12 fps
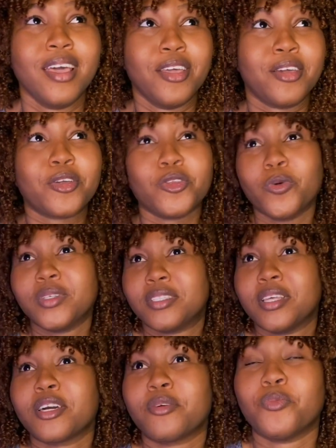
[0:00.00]
you can always
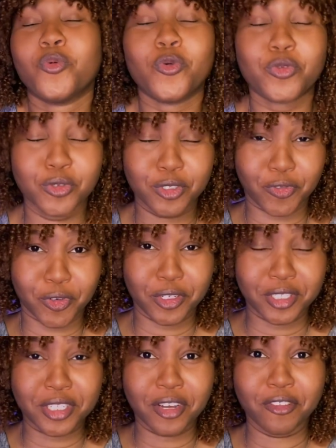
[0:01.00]
think of more rules for
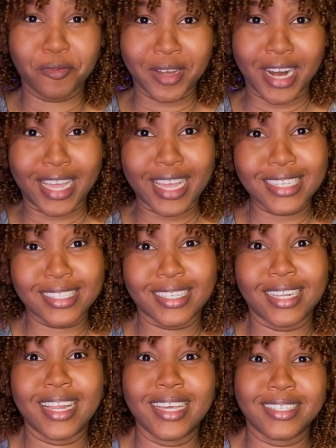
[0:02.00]
yourself, but I guess
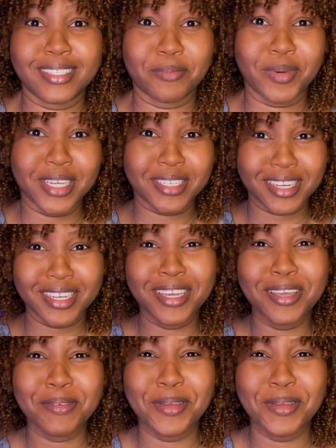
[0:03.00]
the less the better.